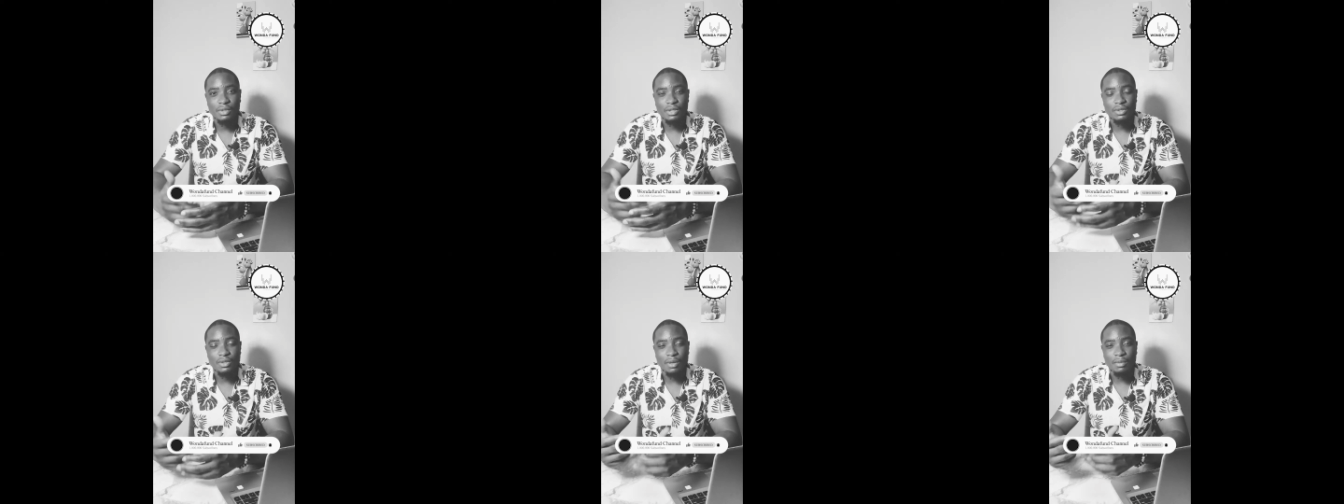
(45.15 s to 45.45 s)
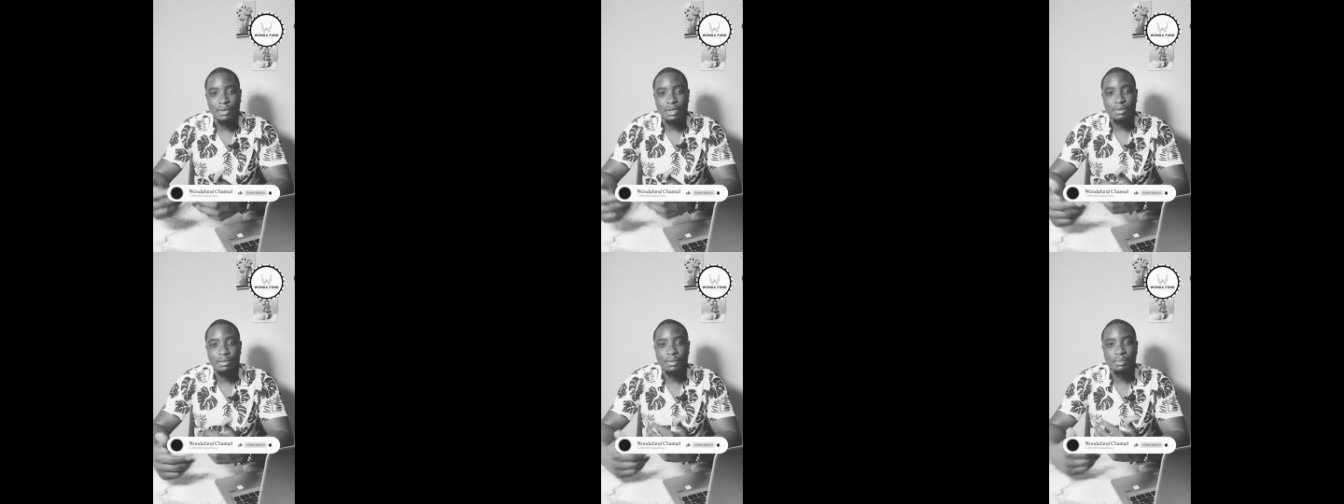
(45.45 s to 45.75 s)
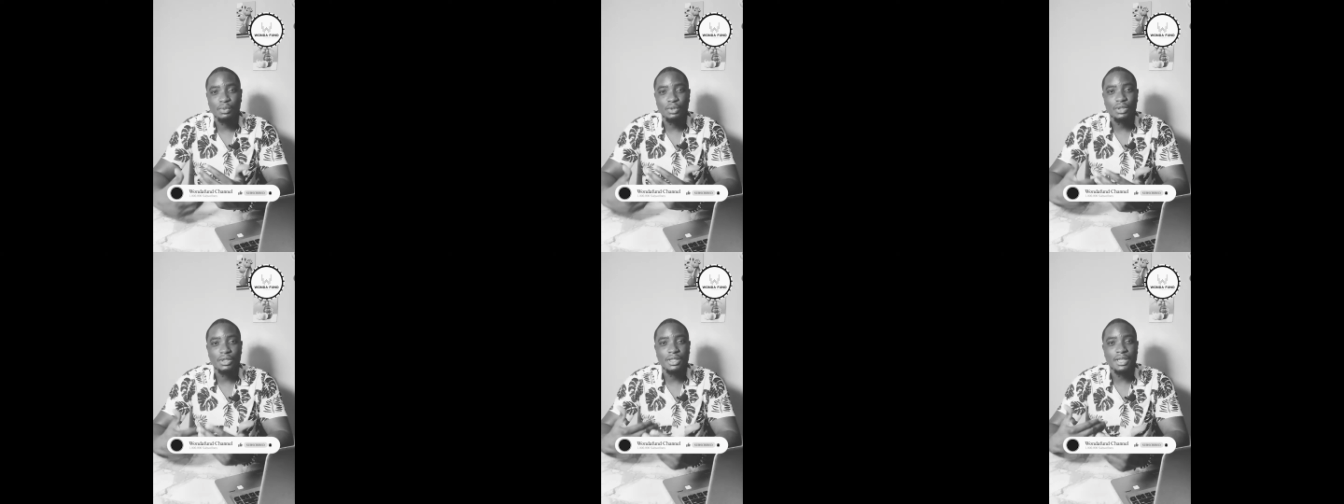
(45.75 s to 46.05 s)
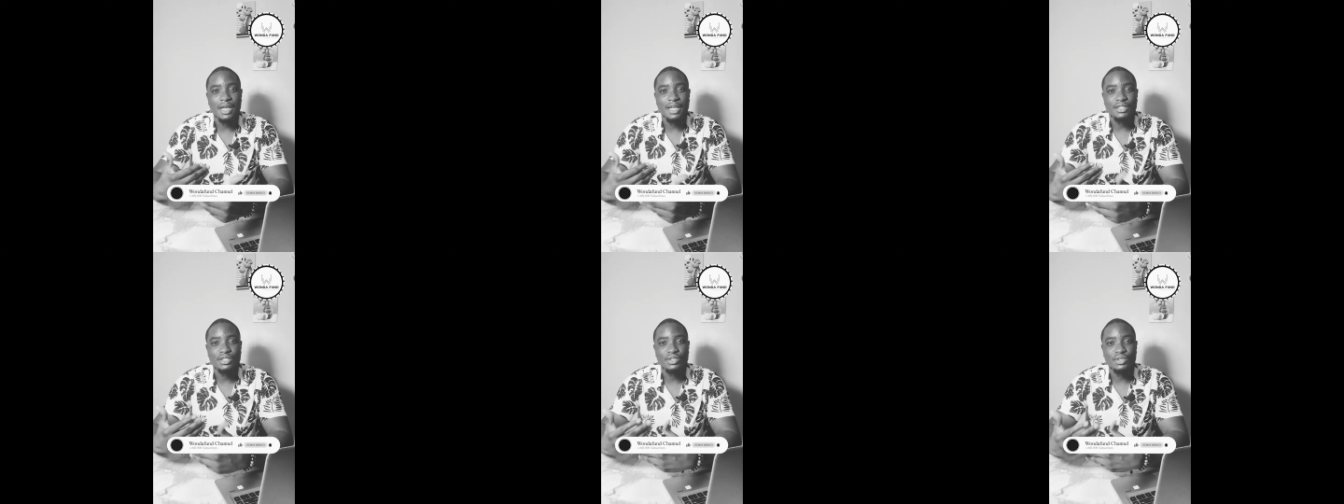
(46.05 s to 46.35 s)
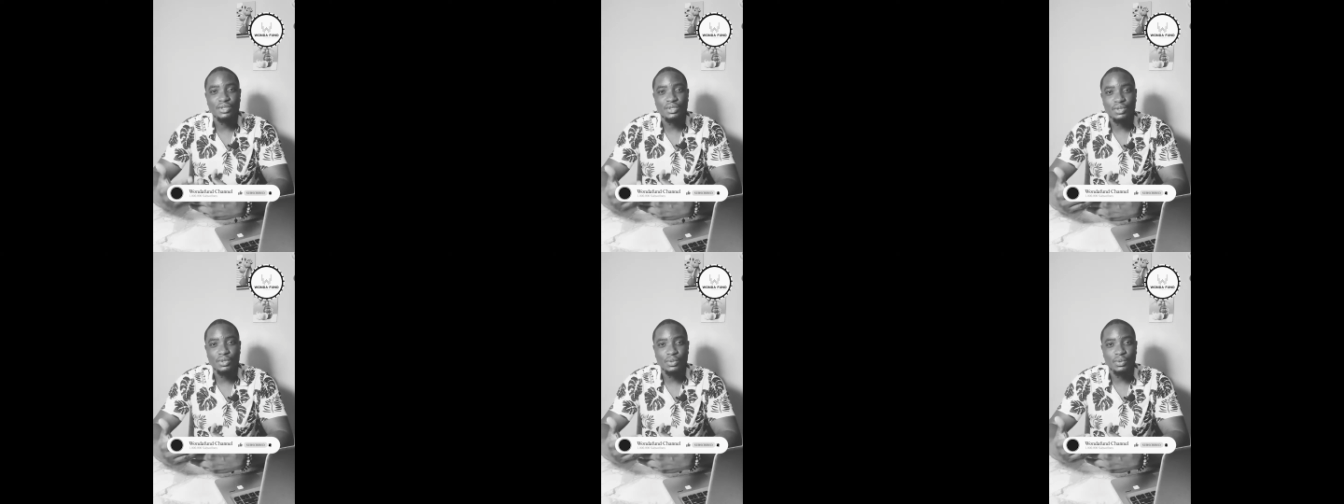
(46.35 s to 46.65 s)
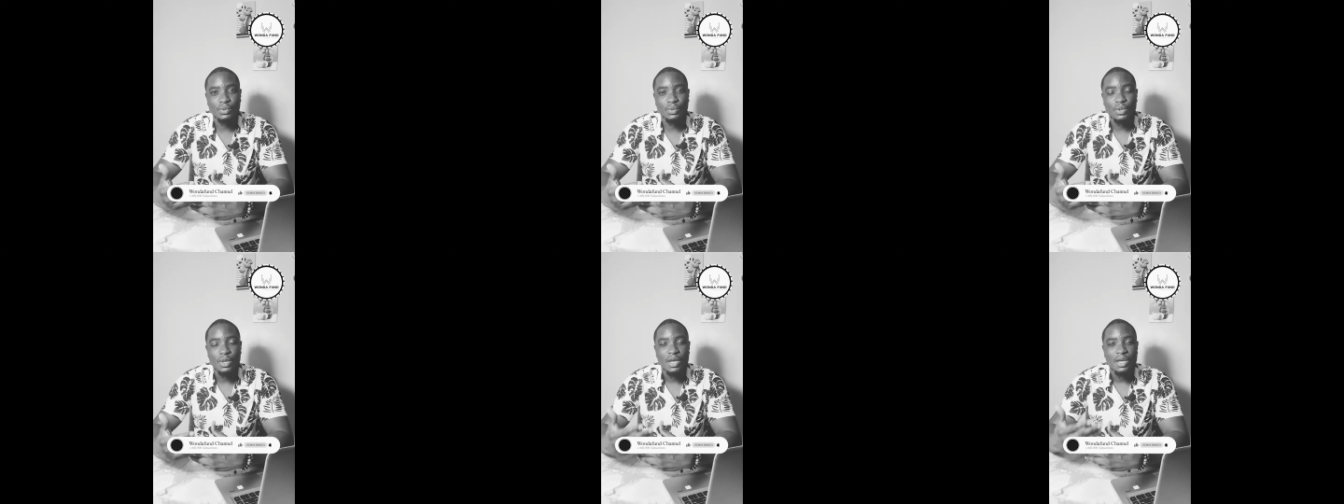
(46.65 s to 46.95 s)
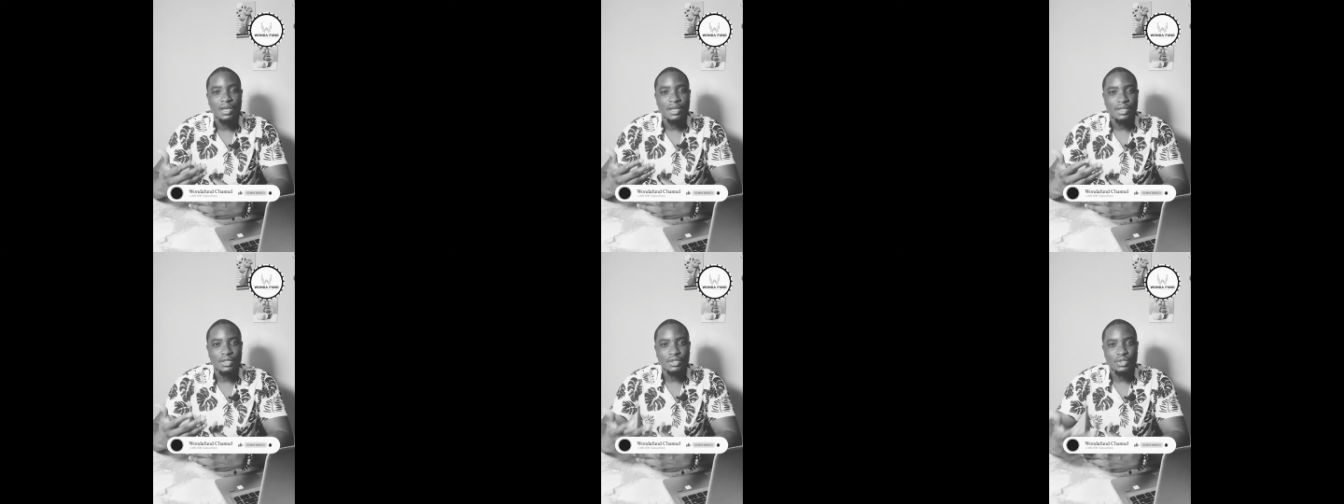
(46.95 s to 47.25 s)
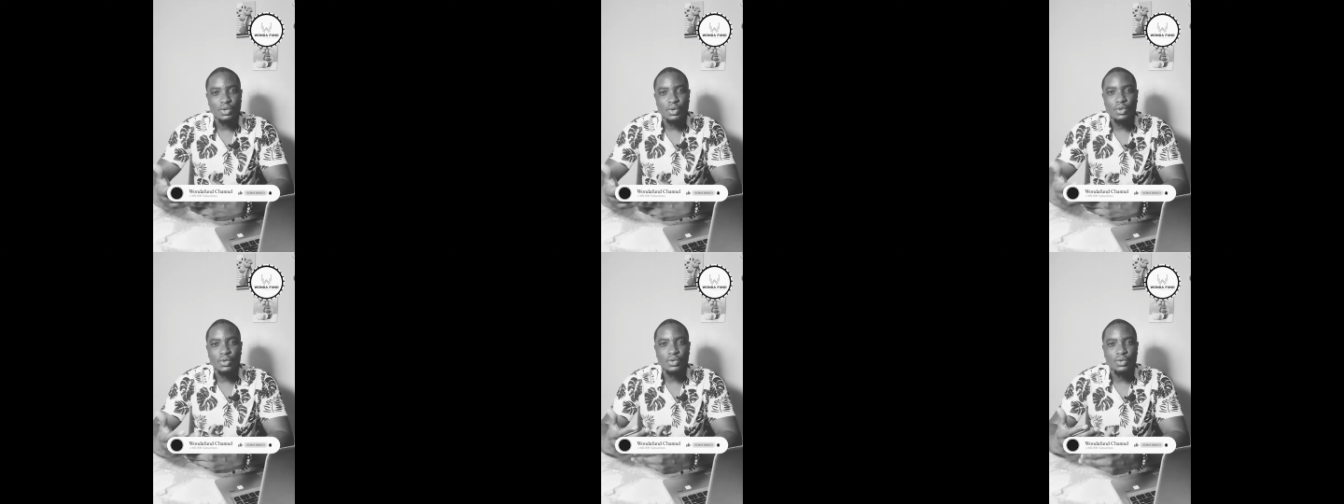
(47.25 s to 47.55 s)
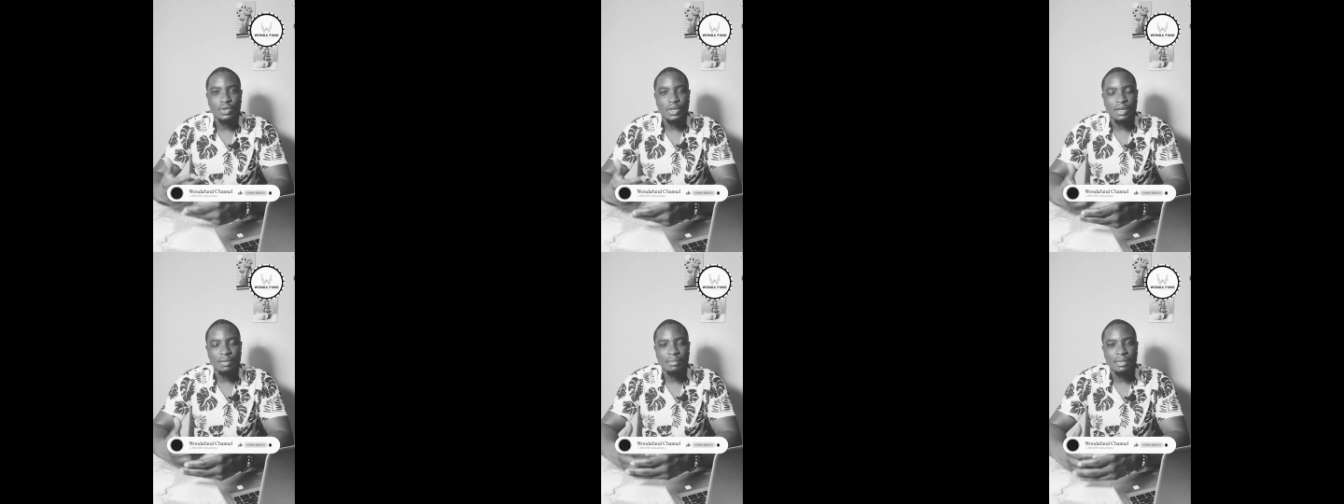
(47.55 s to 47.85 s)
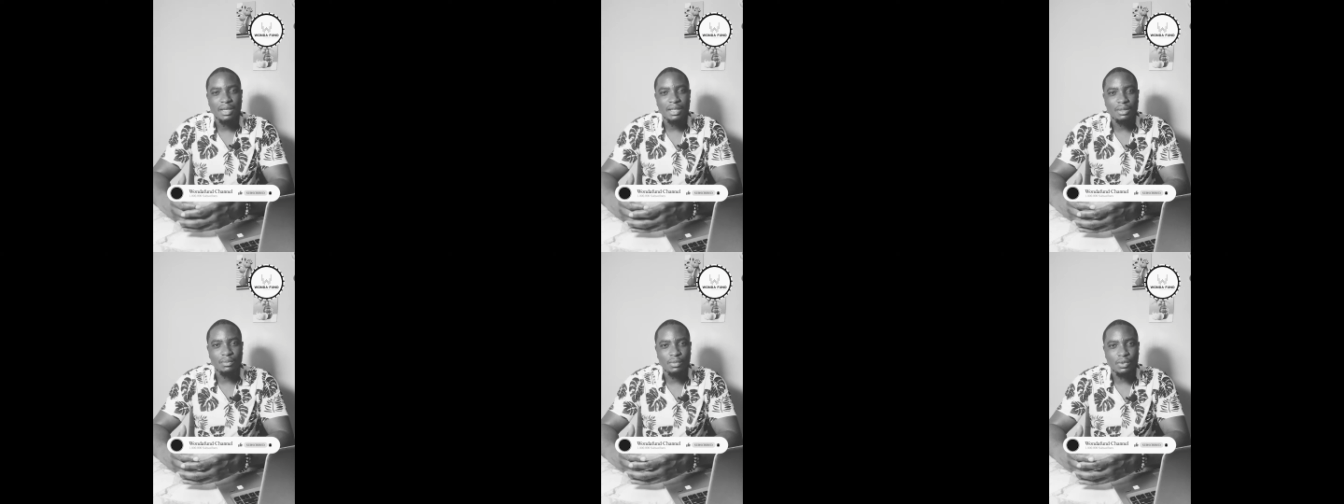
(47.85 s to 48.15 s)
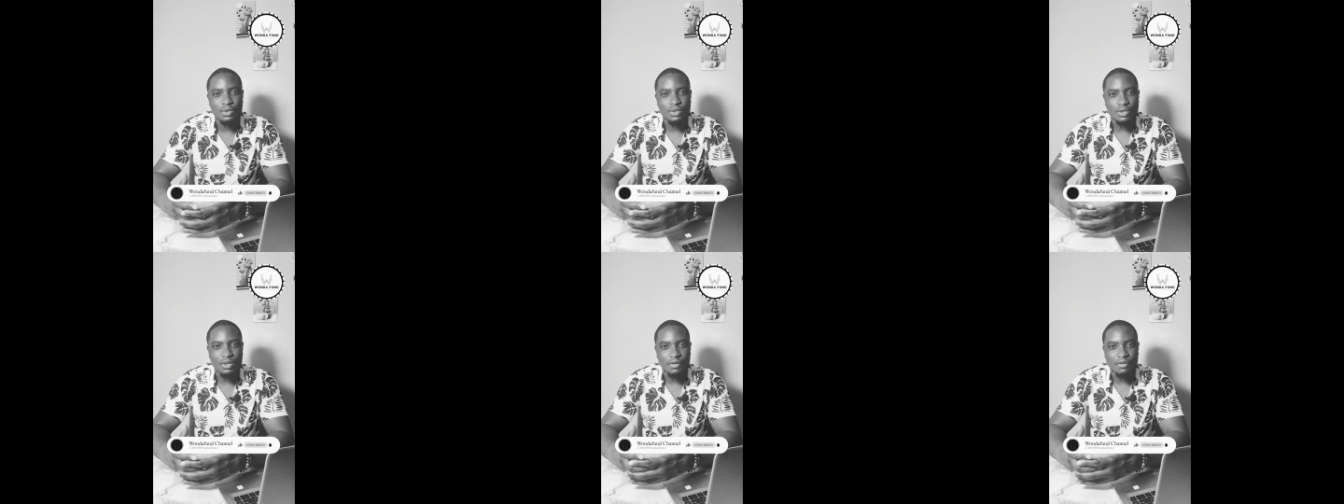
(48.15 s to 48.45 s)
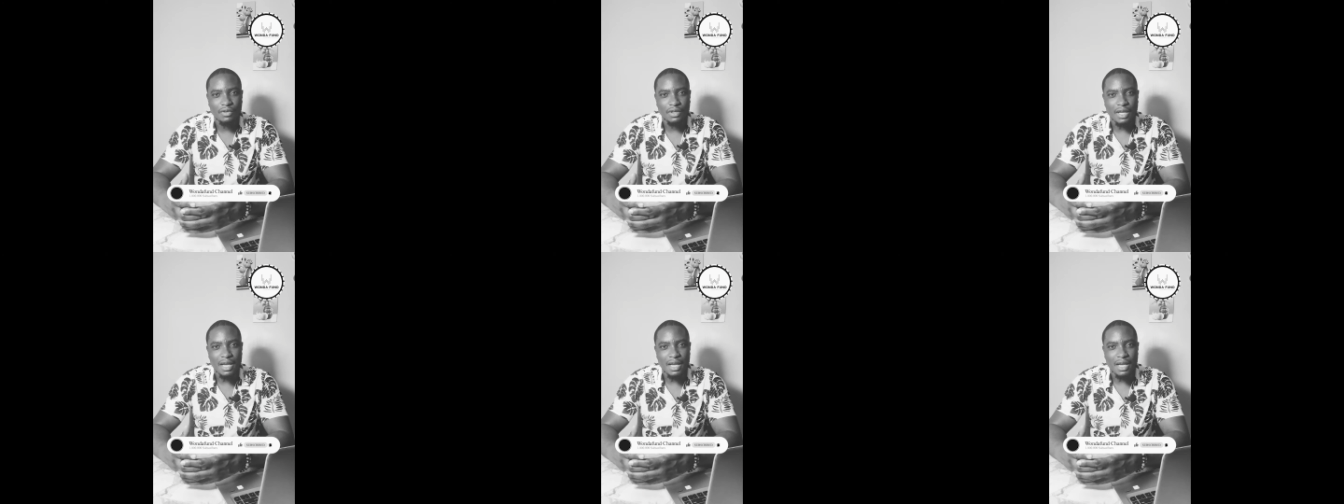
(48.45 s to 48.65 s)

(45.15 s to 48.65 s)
So I'm going to be pushing that to you so you can make the most of it